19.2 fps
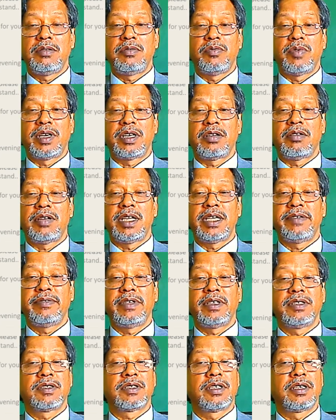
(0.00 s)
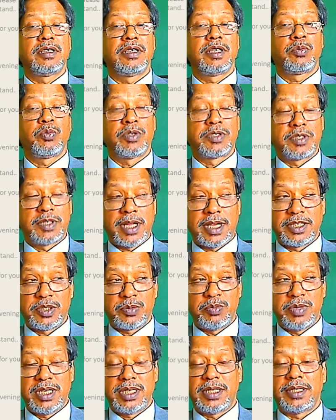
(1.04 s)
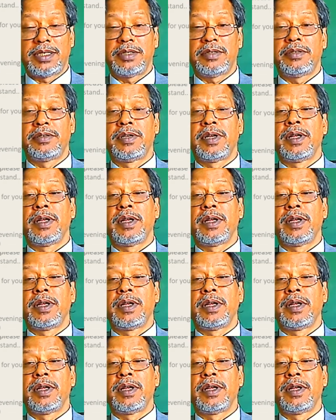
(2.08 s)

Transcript: When you're leaving, you say, it was nice meeting you.